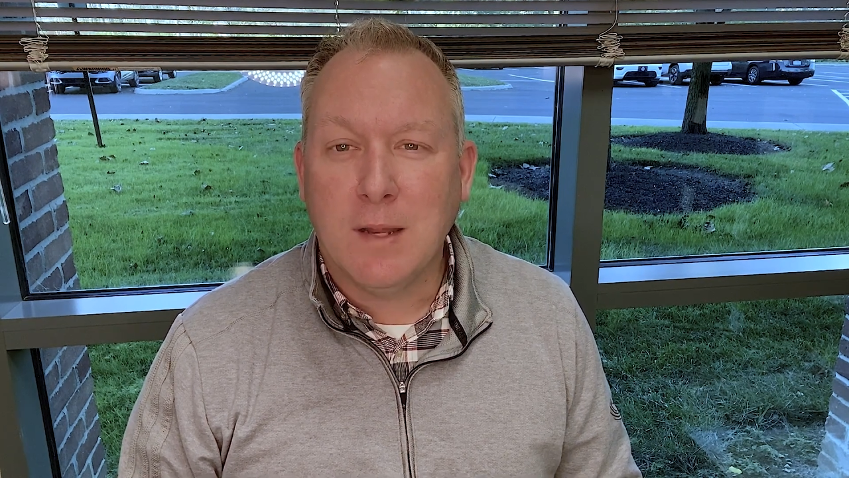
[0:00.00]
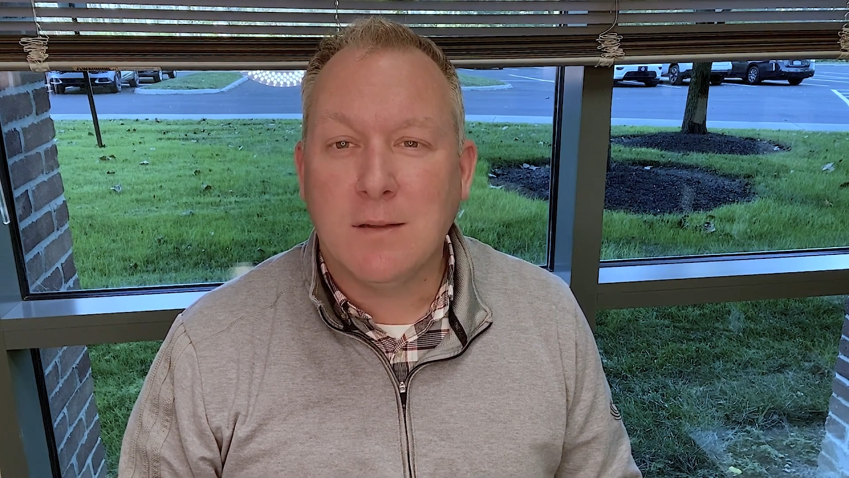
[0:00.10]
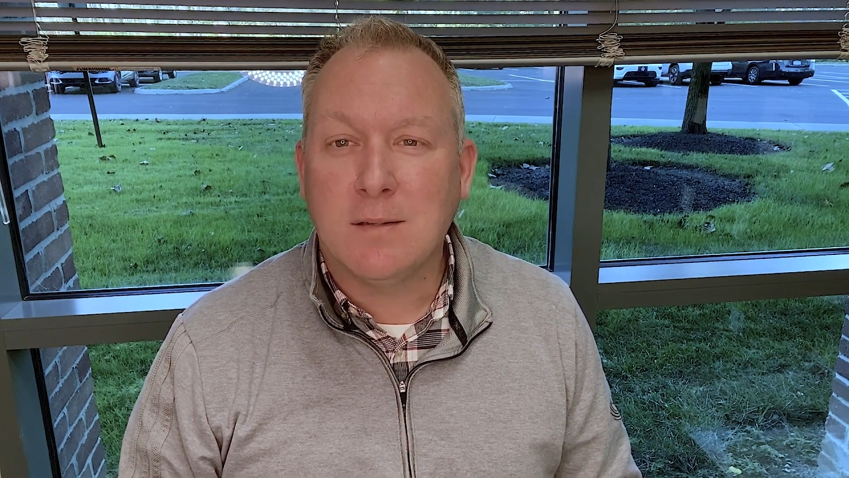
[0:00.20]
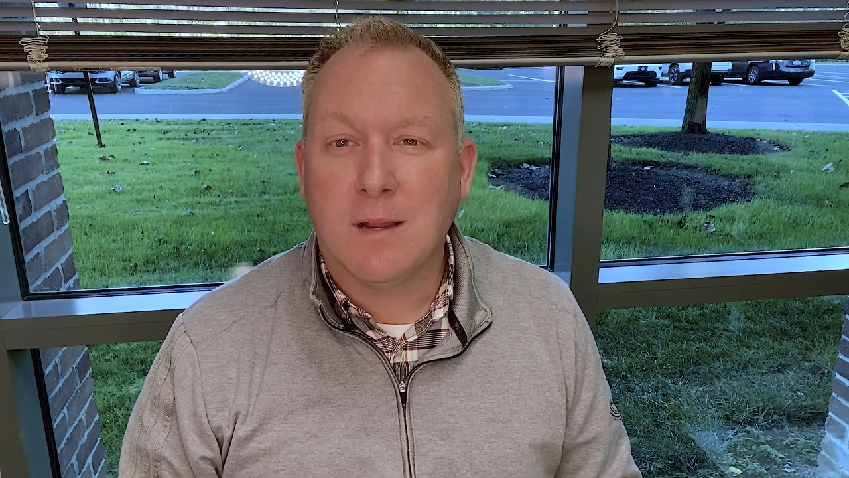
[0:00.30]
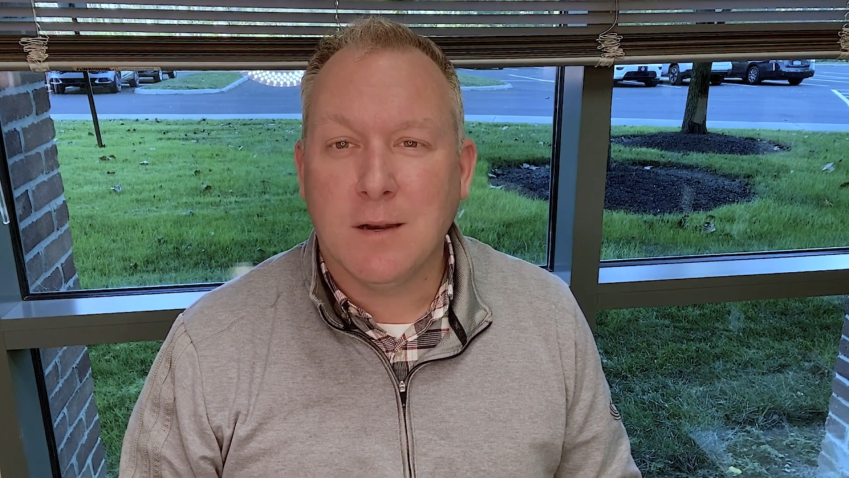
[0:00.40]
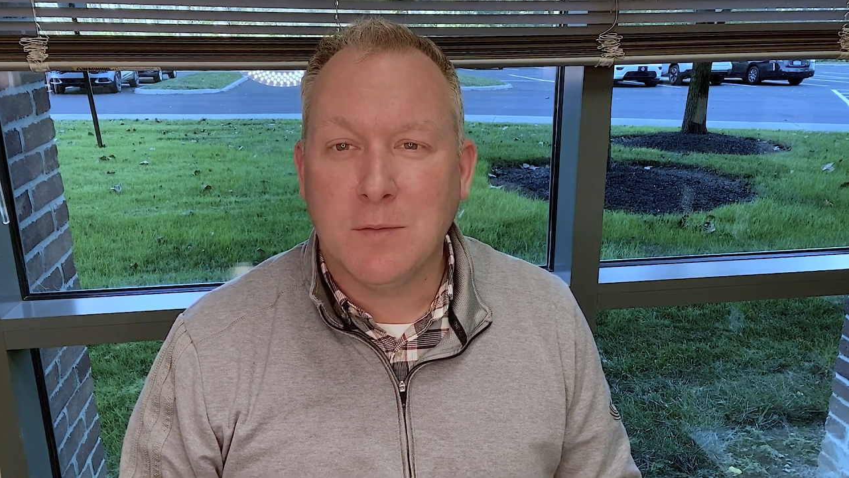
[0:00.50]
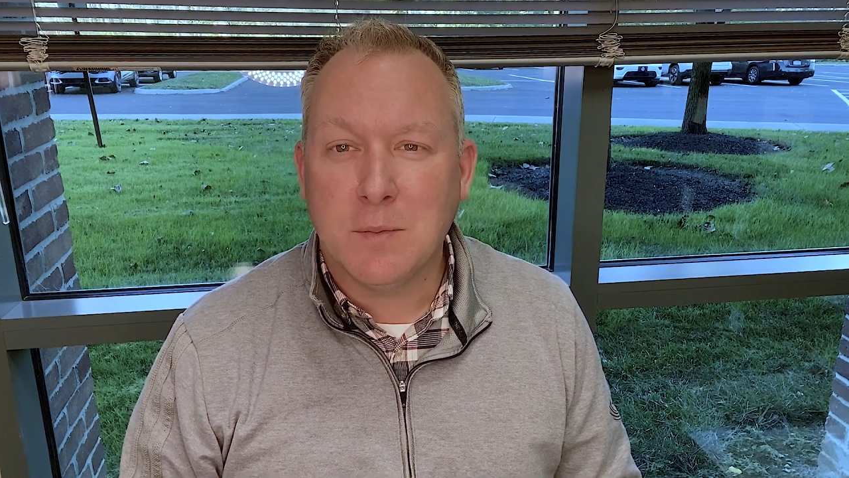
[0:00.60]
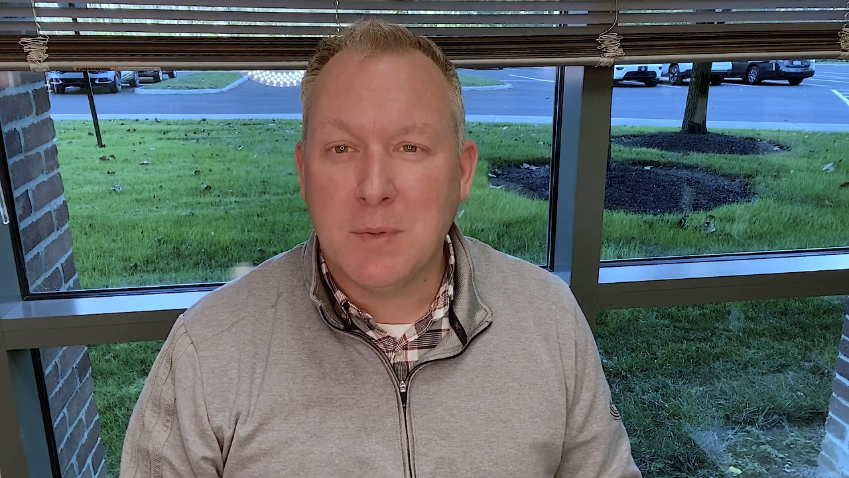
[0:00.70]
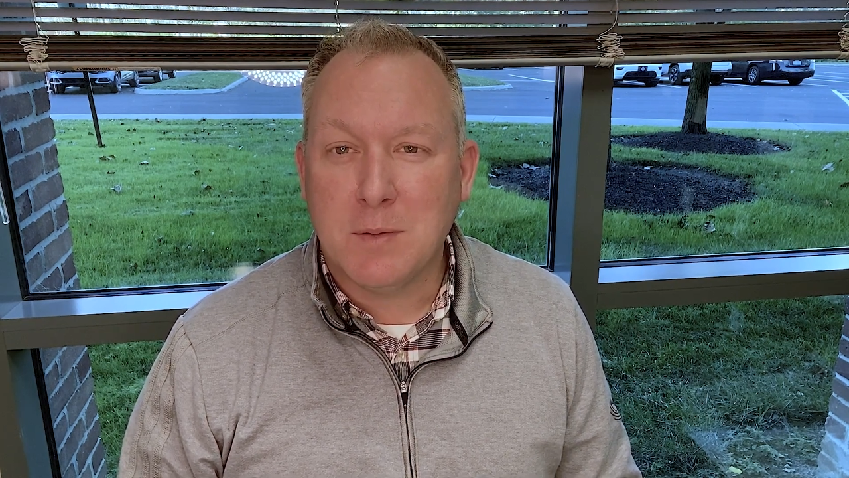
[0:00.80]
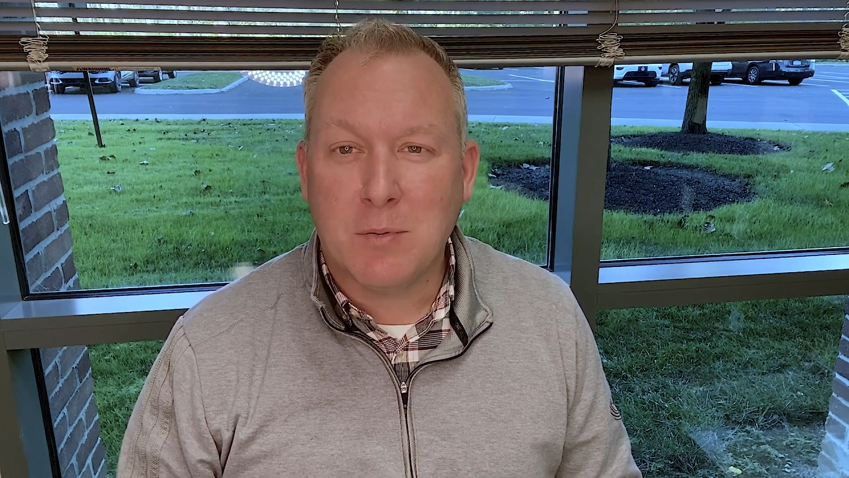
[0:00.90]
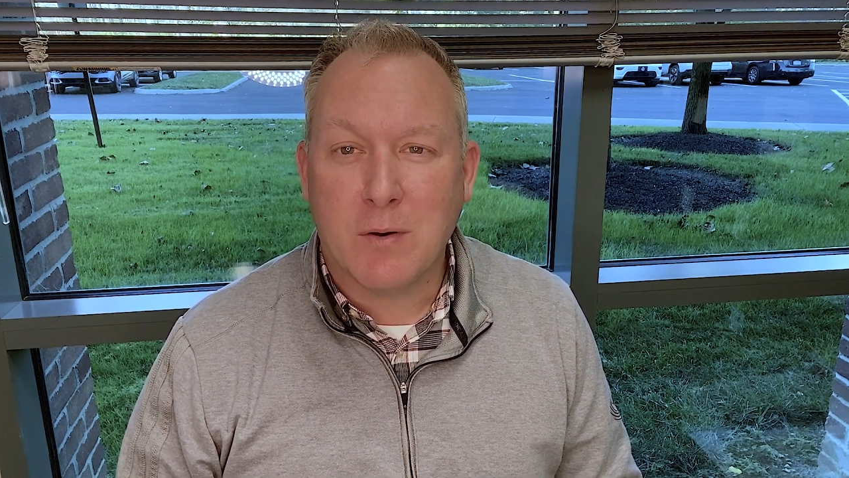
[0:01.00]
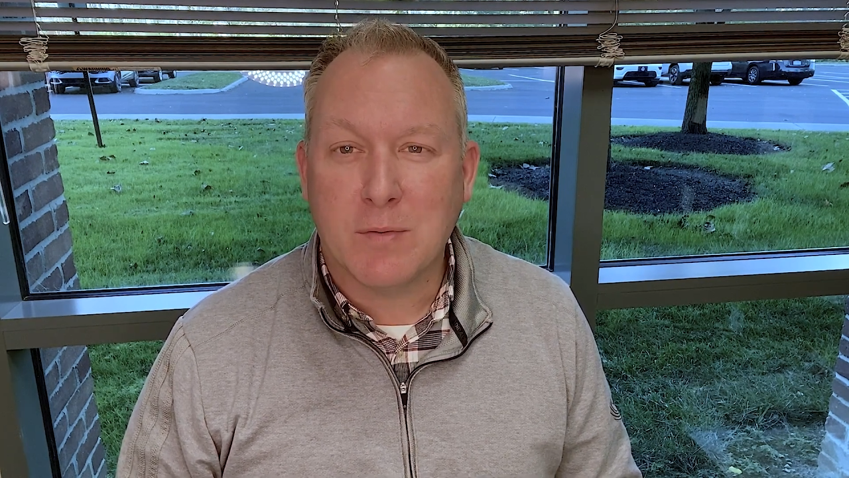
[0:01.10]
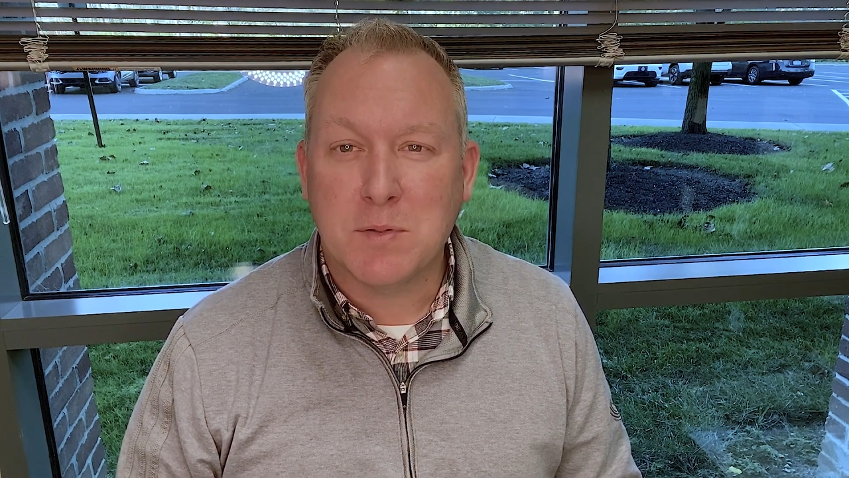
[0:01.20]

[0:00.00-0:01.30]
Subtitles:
he decided it would be the perfect